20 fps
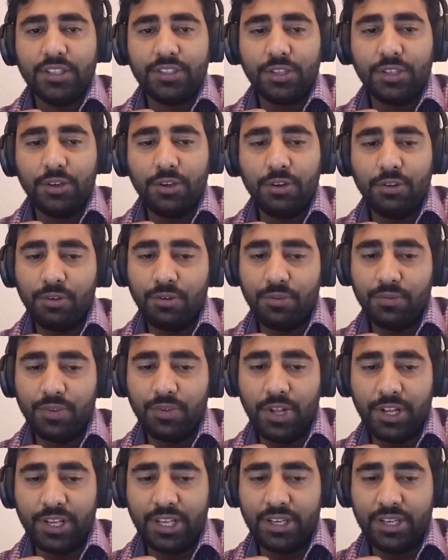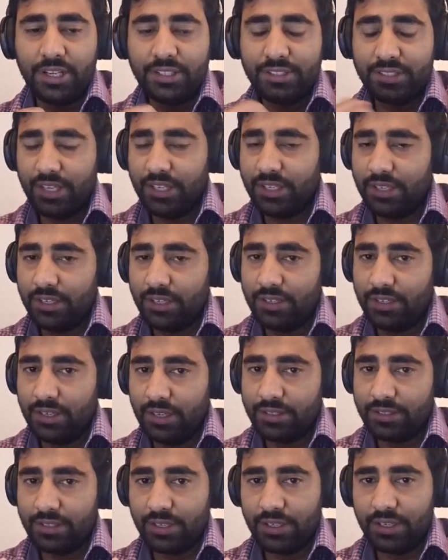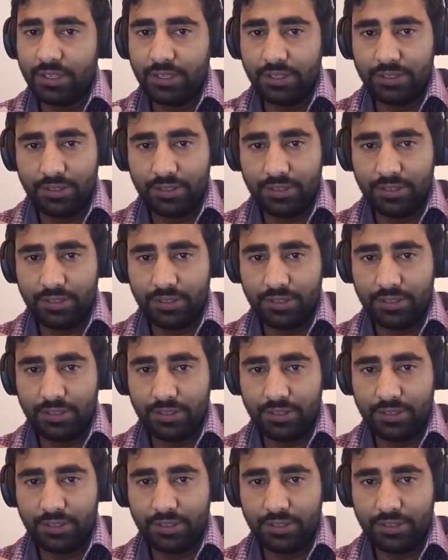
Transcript: So again, I said that yesterday.